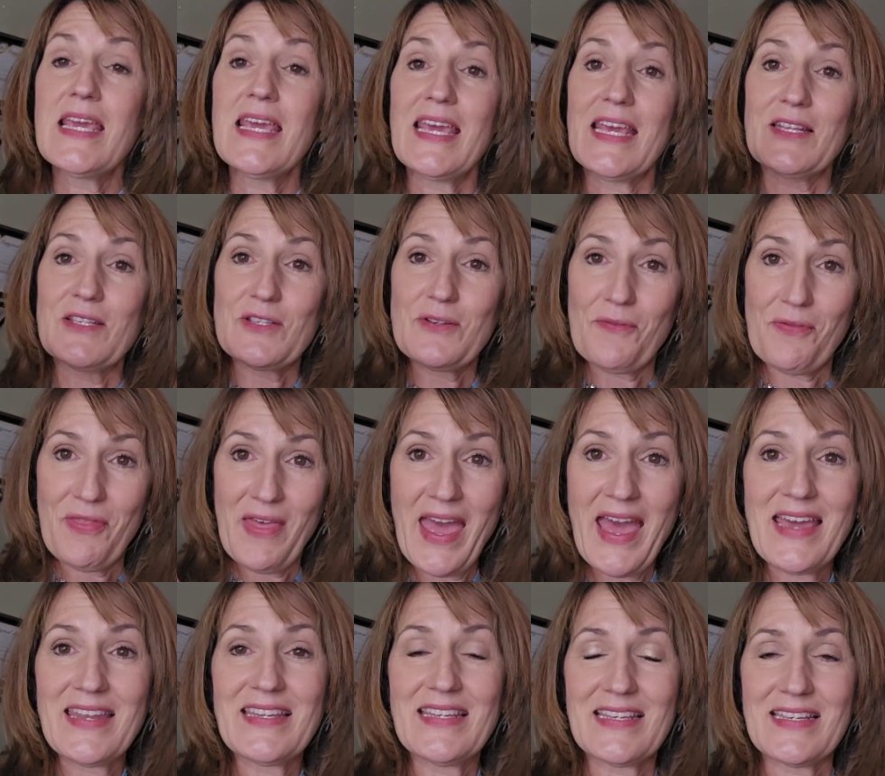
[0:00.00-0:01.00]
And so
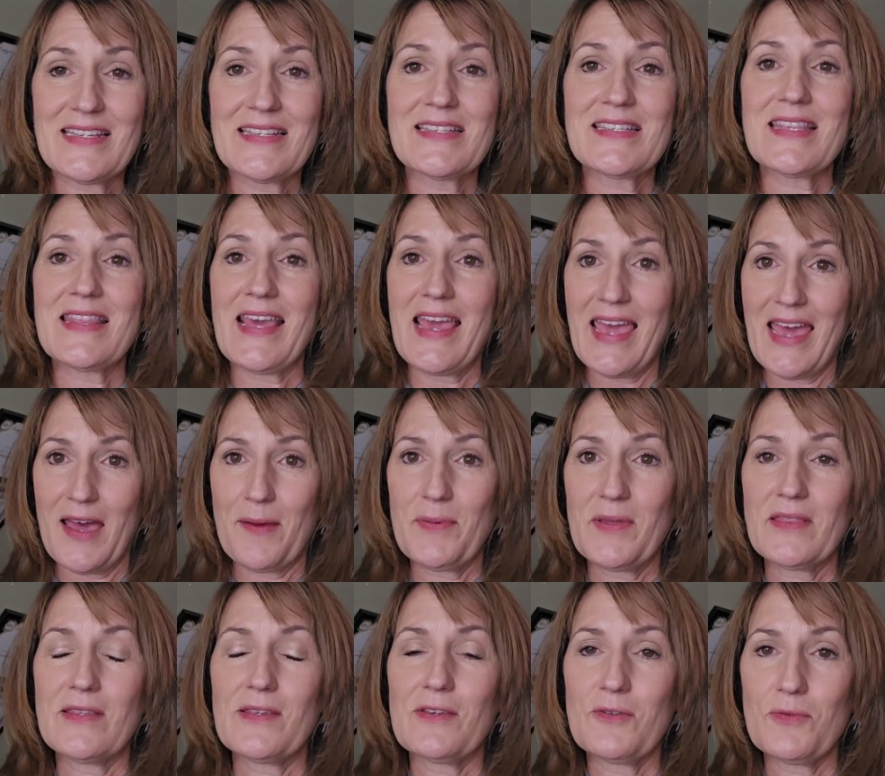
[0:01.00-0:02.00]
that is the
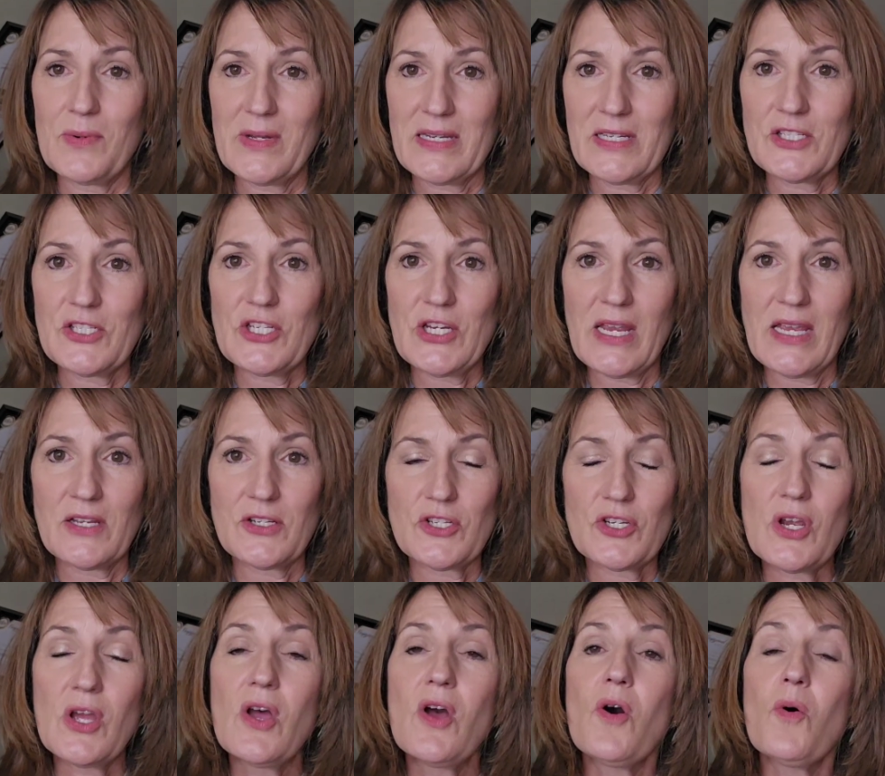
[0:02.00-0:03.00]
habit that you want to change.